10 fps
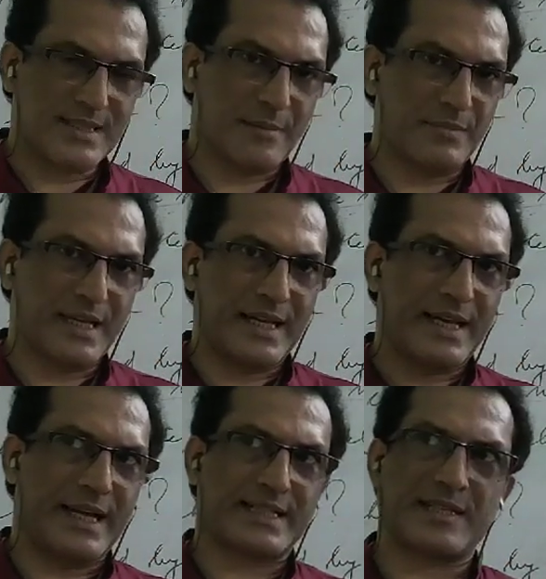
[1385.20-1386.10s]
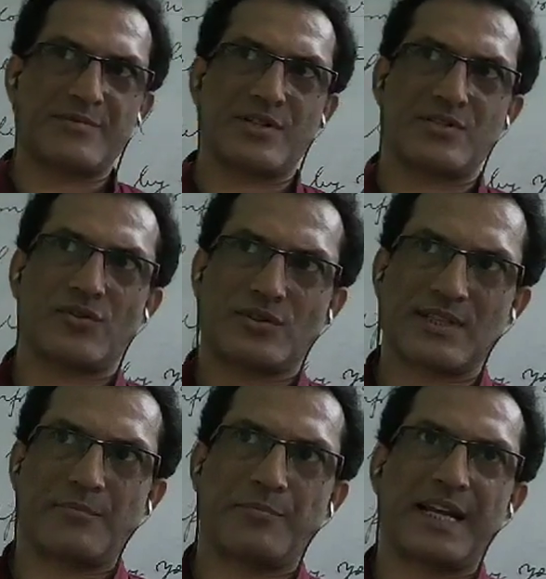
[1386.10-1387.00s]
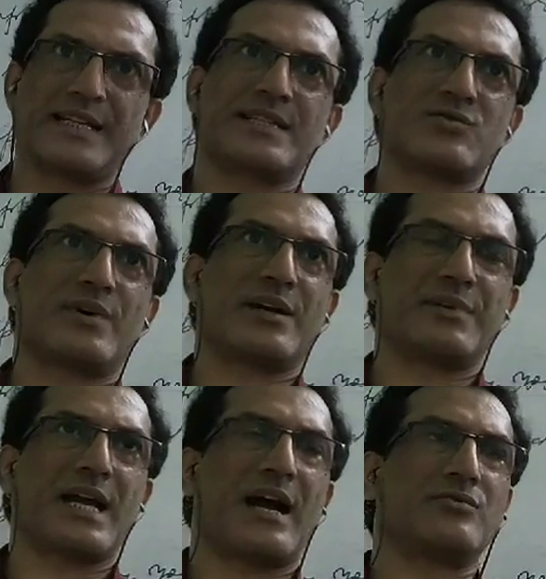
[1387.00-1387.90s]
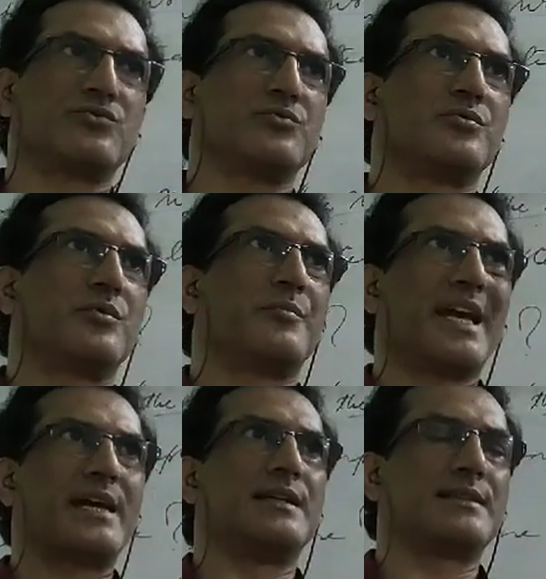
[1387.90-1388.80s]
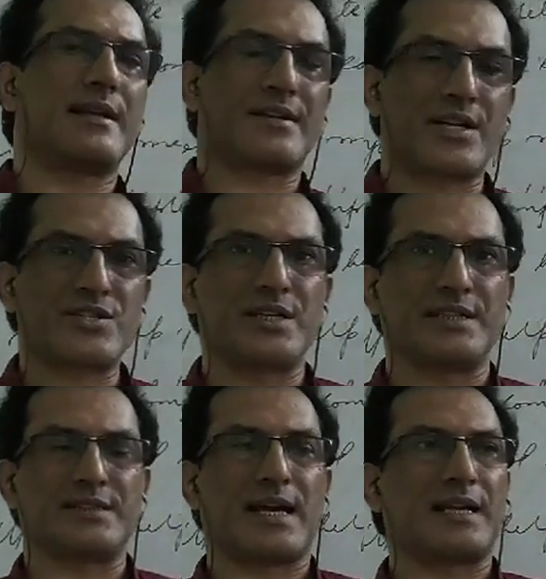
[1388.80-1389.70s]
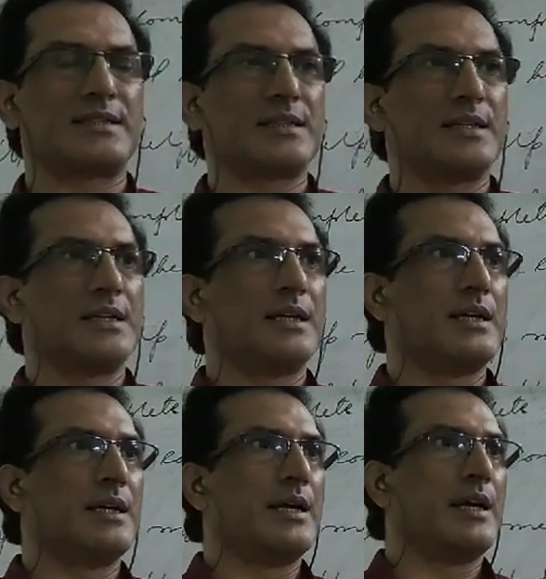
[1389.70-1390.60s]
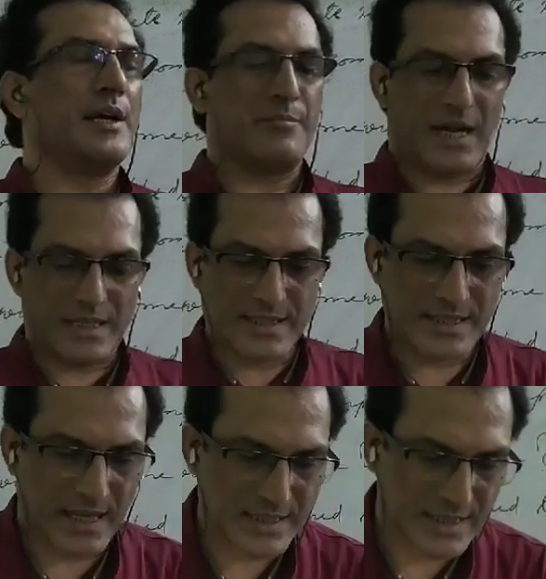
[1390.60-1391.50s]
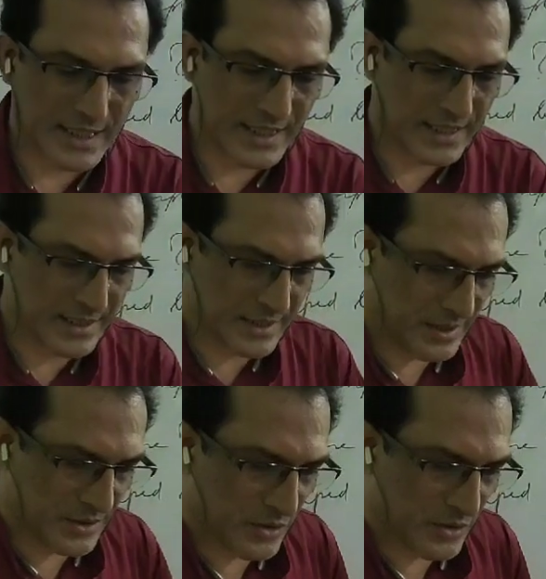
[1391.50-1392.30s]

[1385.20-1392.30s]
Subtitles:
some exceptions or some places where we have to pay a little attention is that, imagine that a